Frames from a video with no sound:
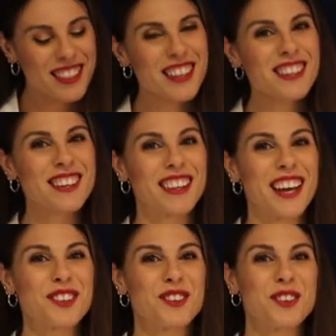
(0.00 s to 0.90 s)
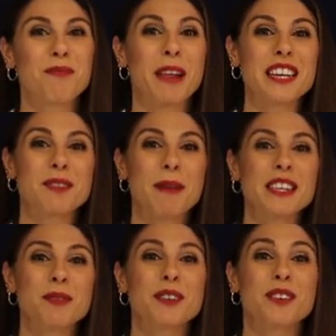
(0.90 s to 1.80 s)
This collection of
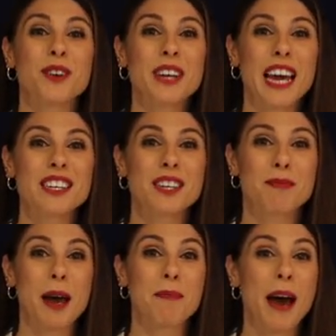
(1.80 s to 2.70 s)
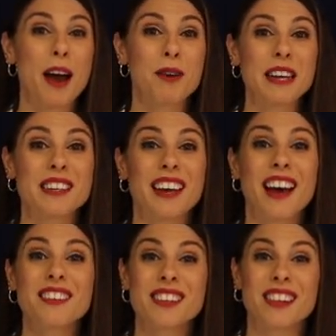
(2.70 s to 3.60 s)
placemats was donated by Parramatta
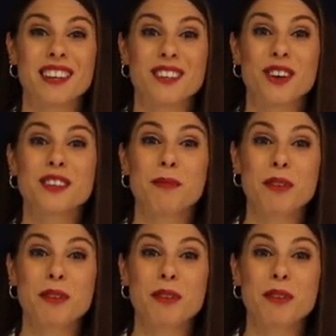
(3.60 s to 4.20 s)
councillor Dr.